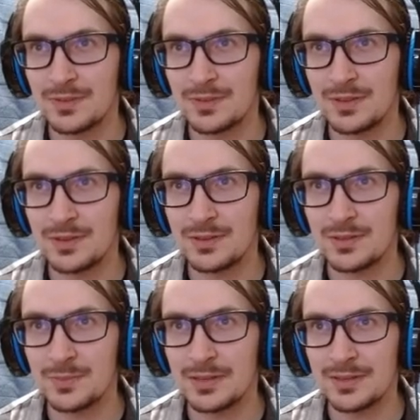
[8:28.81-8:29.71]
start to
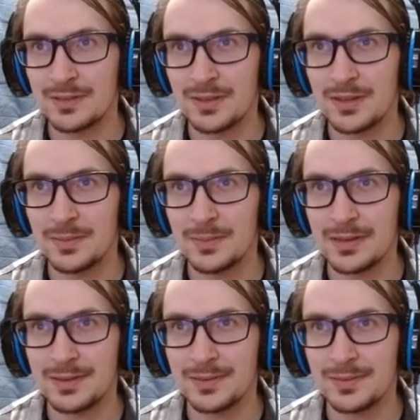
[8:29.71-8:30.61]
pause
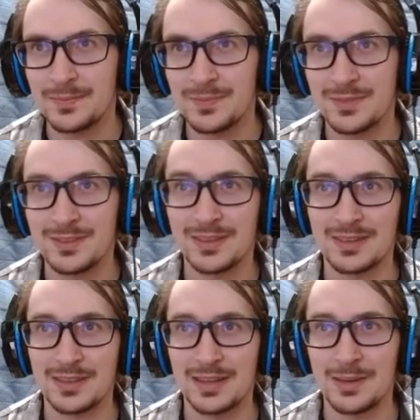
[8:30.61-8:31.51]
combat,
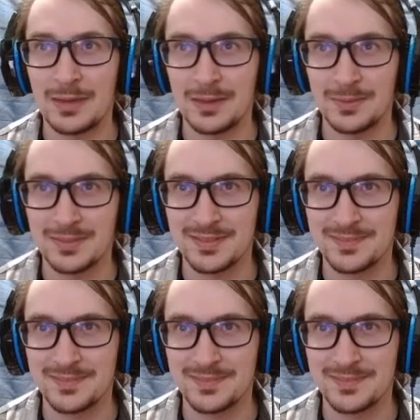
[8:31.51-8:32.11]
select gotta bounce.